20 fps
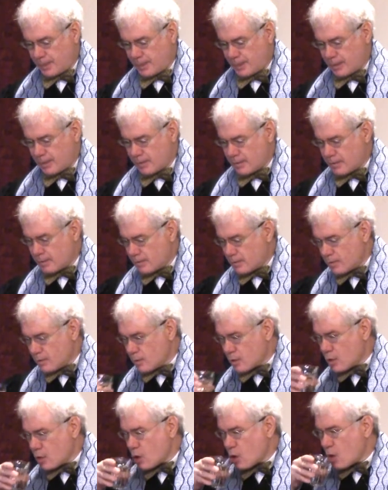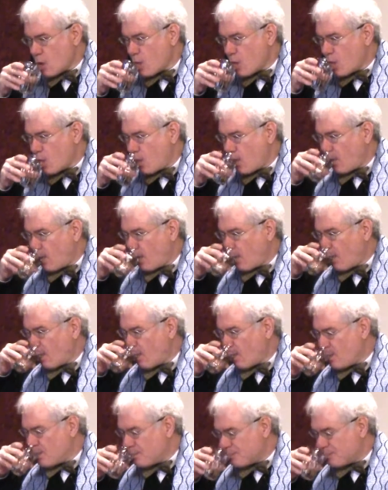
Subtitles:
No one is speaking in this clip.